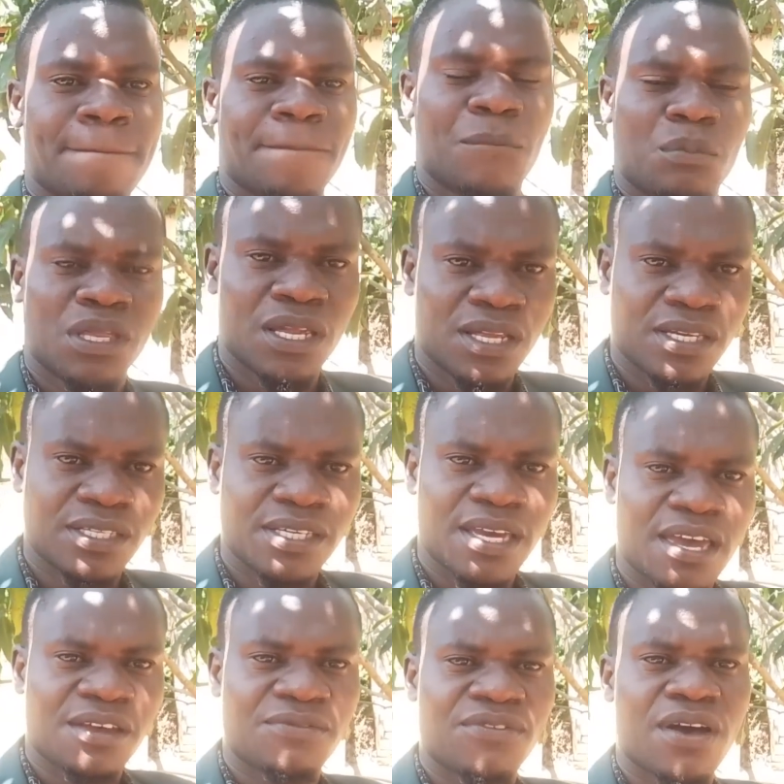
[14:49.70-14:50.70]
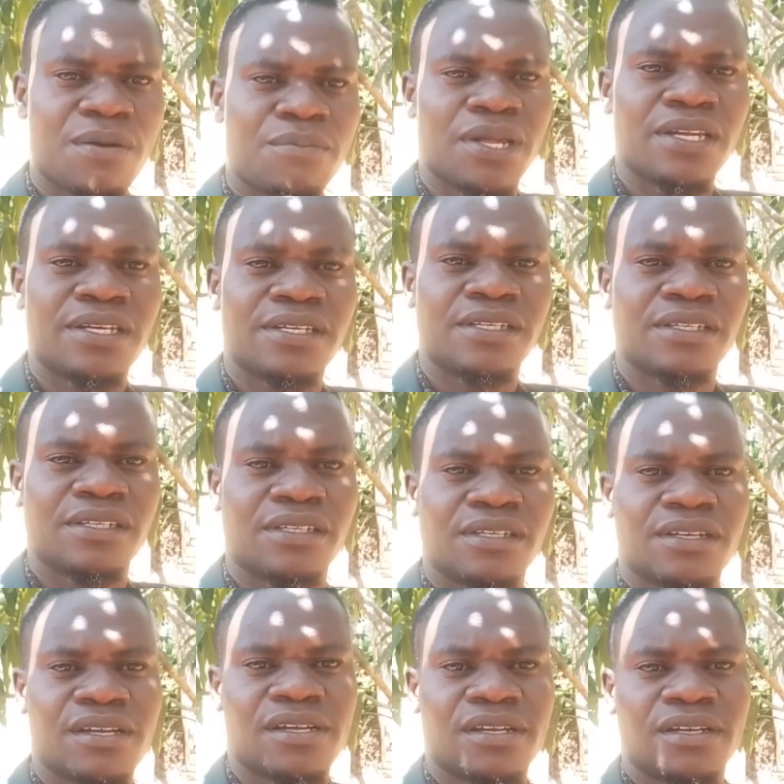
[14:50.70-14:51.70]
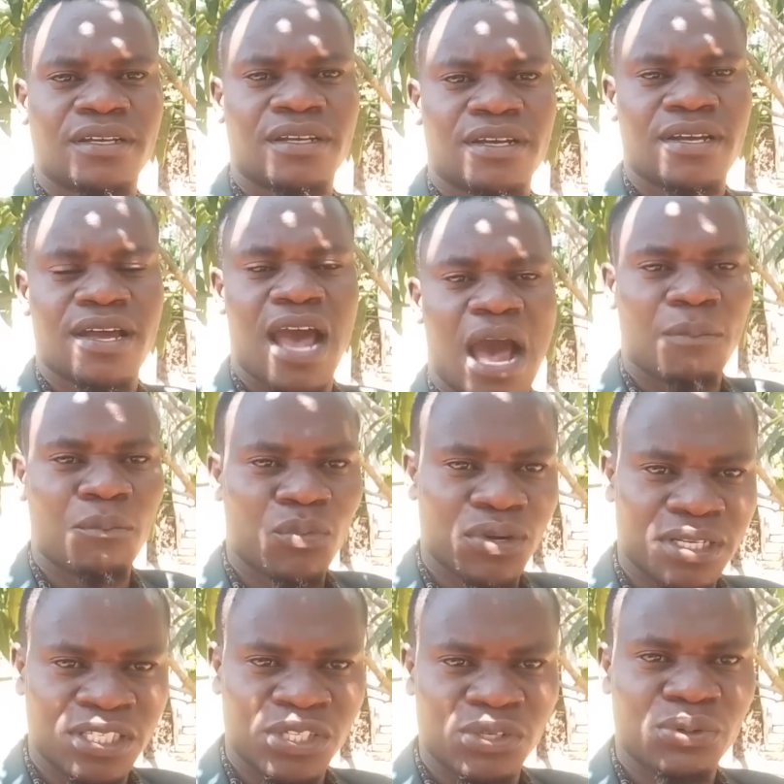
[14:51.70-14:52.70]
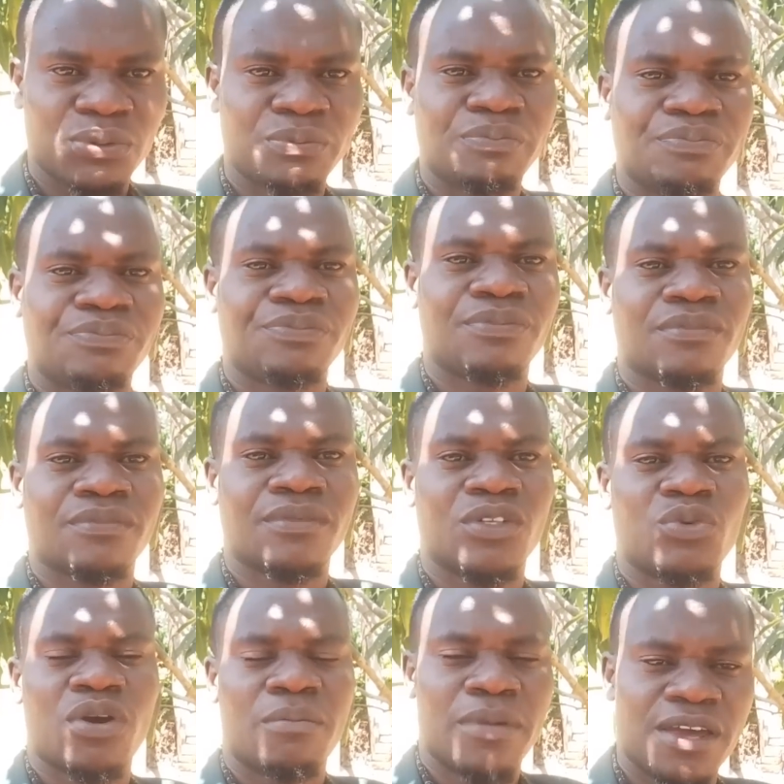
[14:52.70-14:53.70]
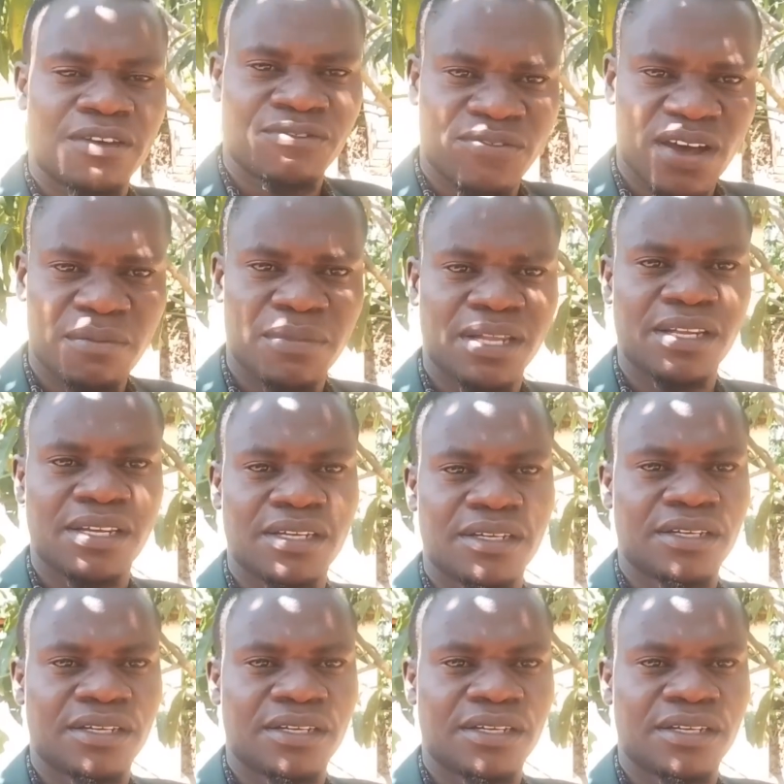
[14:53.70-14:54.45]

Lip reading: The Les Geng family, I'm with you. You are my family.